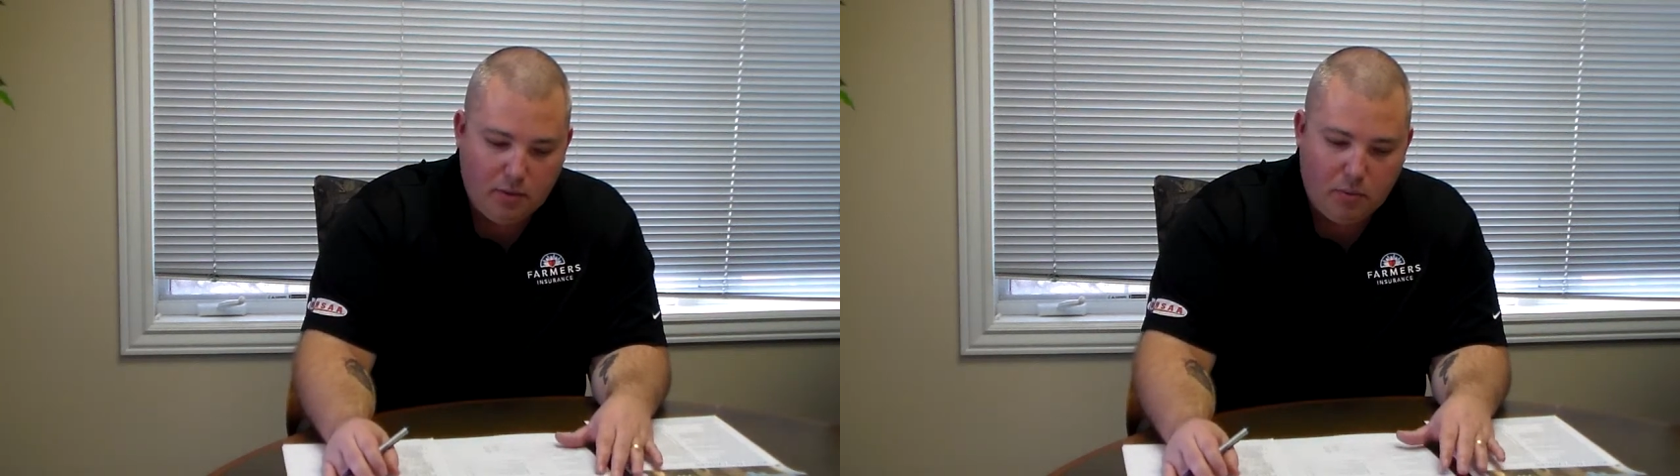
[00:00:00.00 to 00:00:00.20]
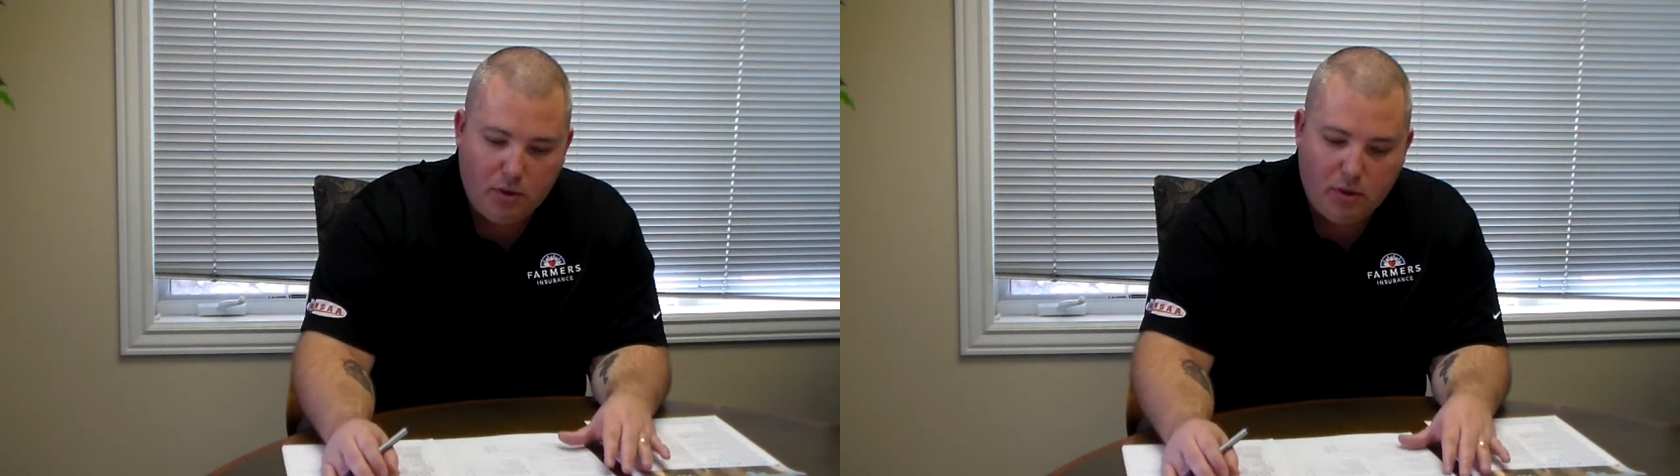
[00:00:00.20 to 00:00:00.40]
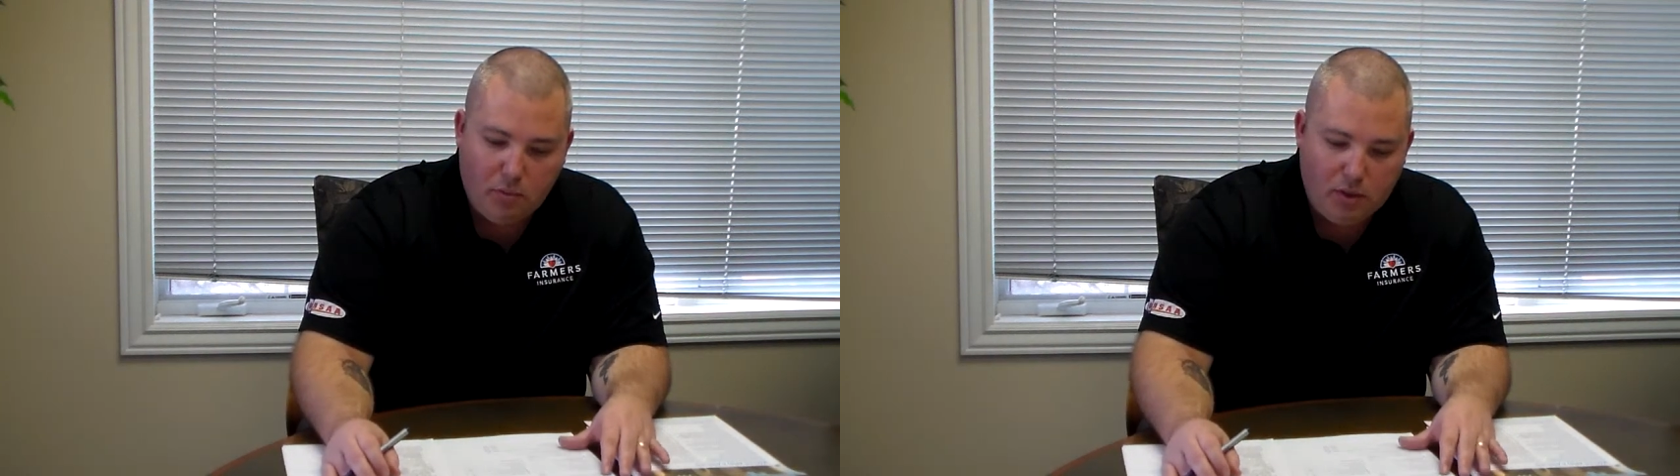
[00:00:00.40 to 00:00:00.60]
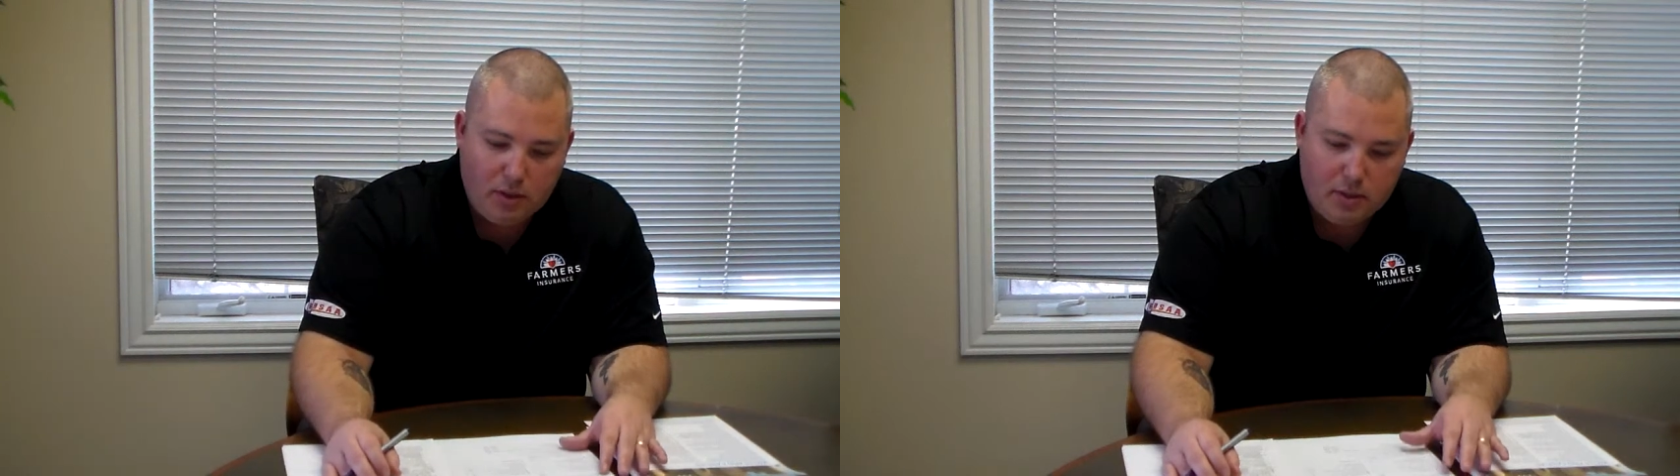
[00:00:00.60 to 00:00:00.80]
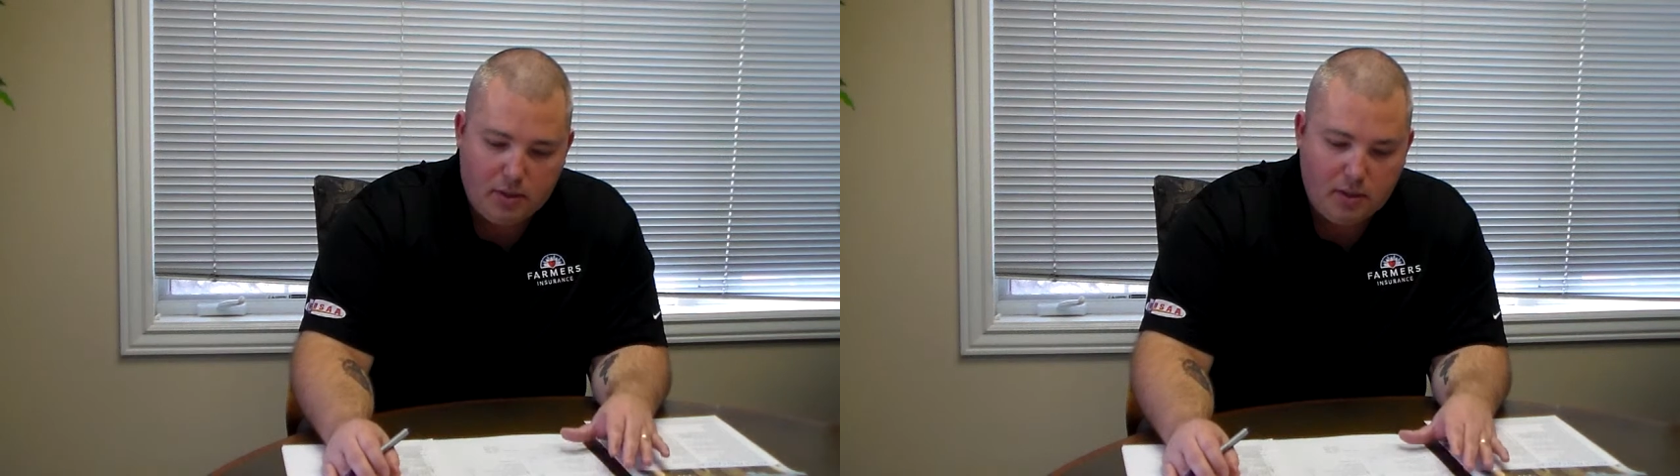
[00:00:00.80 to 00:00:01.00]
We are one of
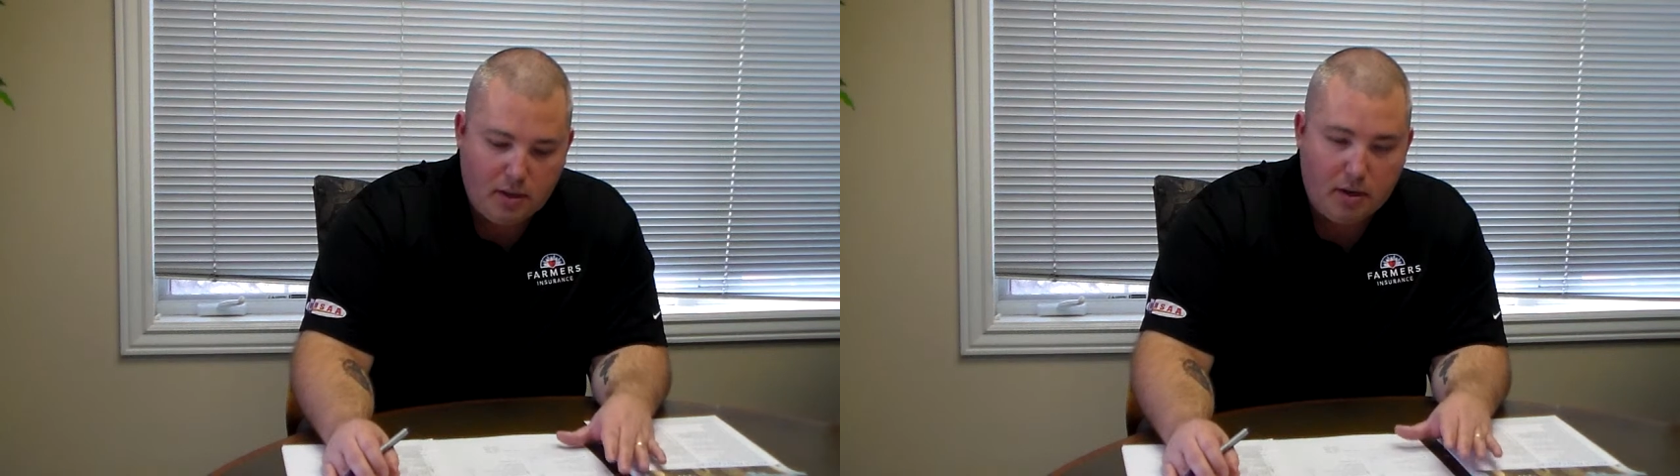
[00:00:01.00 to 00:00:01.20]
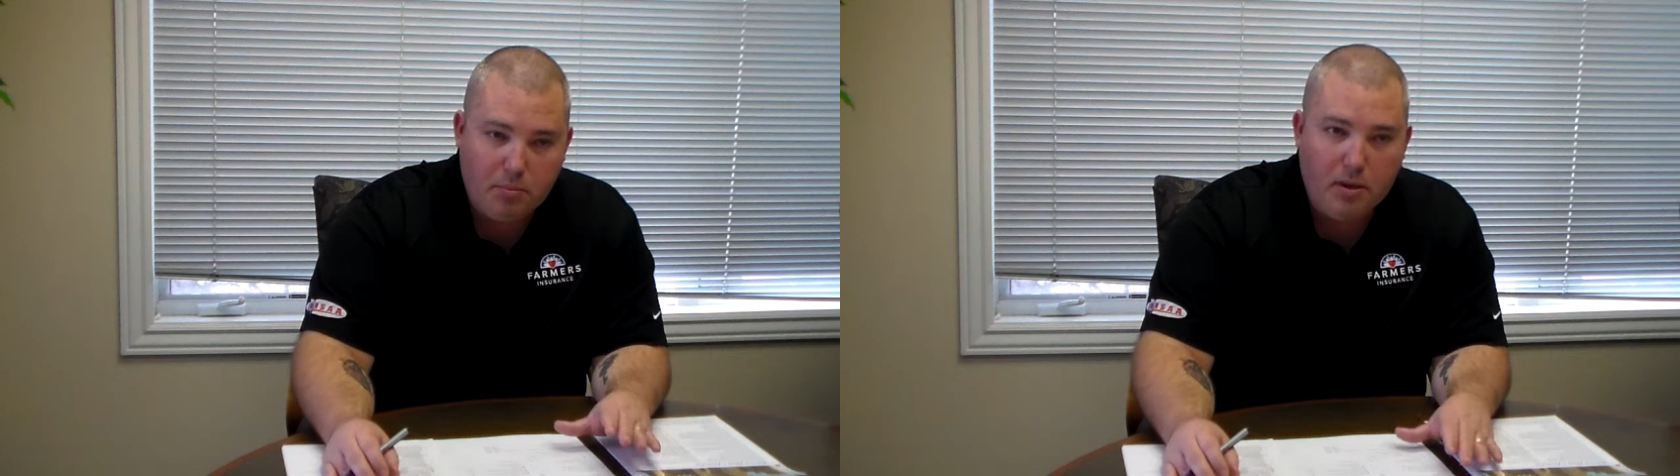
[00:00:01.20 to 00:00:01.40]
the top